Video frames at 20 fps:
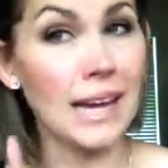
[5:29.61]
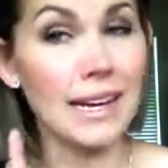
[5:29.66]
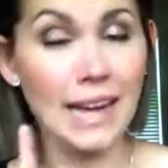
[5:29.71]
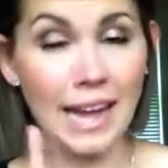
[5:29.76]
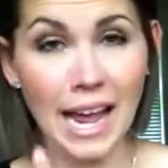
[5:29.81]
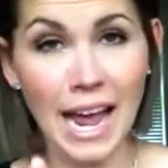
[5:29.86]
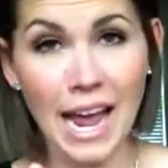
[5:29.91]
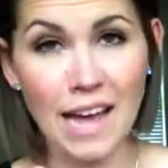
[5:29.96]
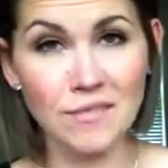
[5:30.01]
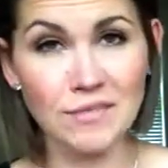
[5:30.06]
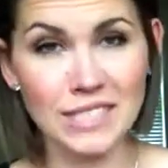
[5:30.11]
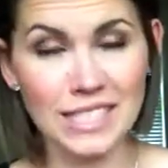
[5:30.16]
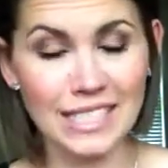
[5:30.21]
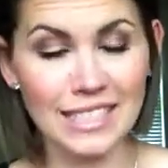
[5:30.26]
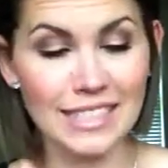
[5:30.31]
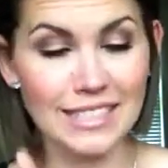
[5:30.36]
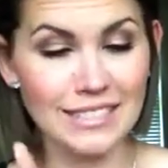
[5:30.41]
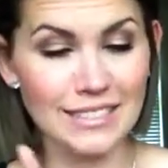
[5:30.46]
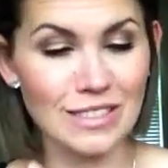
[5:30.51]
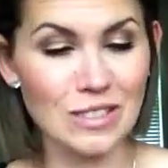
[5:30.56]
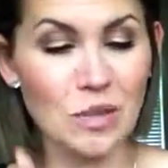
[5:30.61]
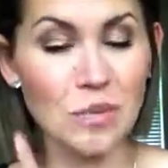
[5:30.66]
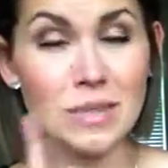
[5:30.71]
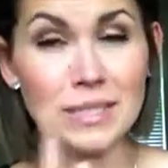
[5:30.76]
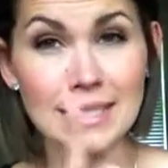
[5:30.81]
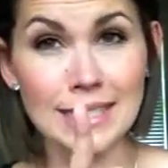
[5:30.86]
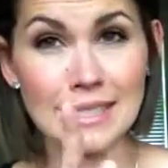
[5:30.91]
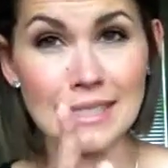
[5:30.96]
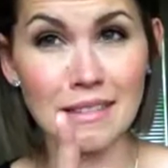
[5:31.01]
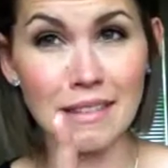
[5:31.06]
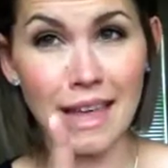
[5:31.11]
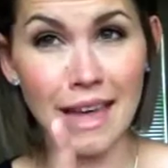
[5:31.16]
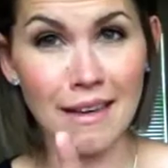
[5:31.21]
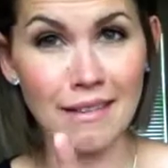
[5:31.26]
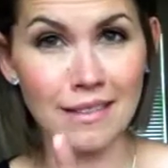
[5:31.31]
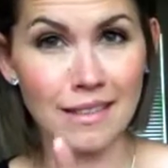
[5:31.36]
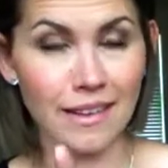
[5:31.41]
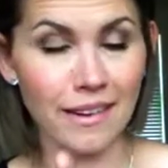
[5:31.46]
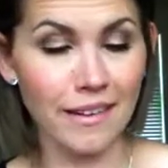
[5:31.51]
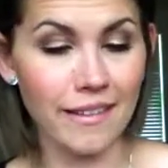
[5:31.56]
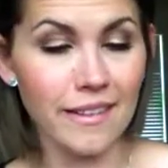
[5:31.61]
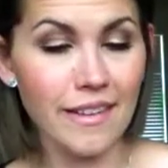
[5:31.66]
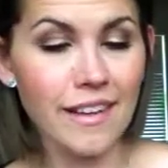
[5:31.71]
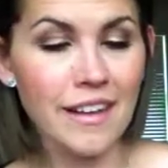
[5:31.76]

I have seen it, so it's still out there.